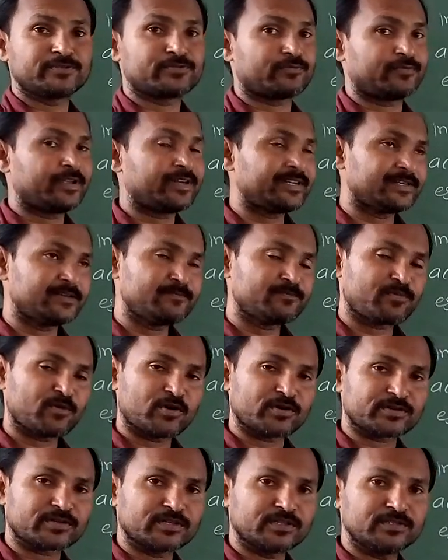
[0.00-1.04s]
very
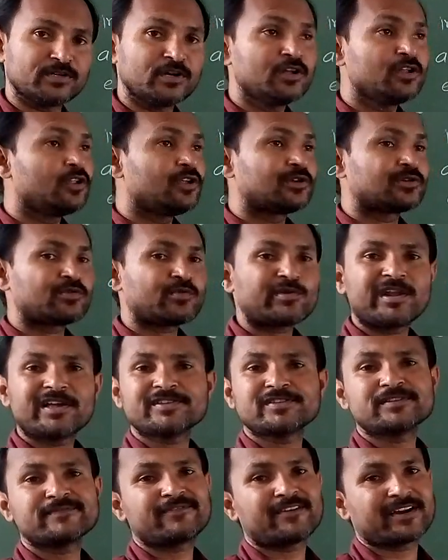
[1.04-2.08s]
important to
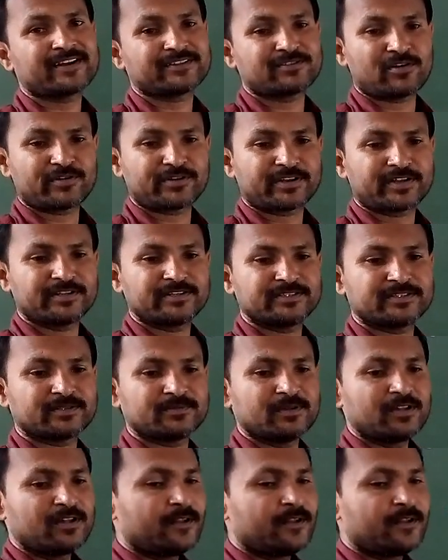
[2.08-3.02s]
classify the organism.